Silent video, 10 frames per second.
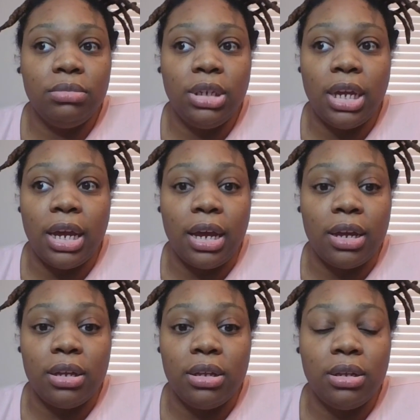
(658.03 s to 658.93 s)

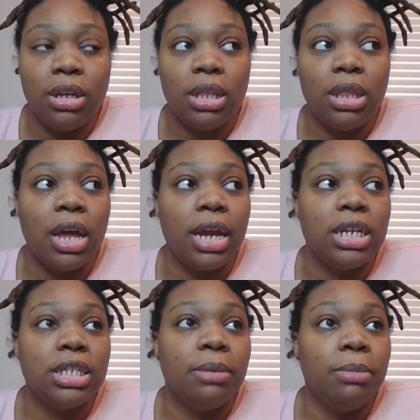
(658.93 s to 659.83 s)
yeah,
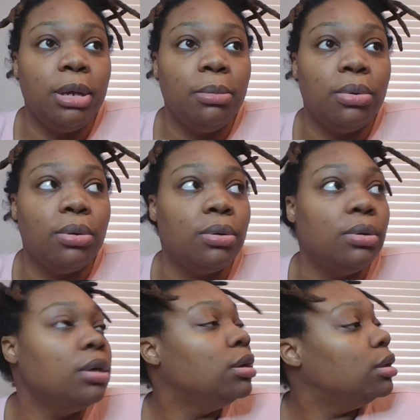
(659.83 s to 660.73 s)
like some people,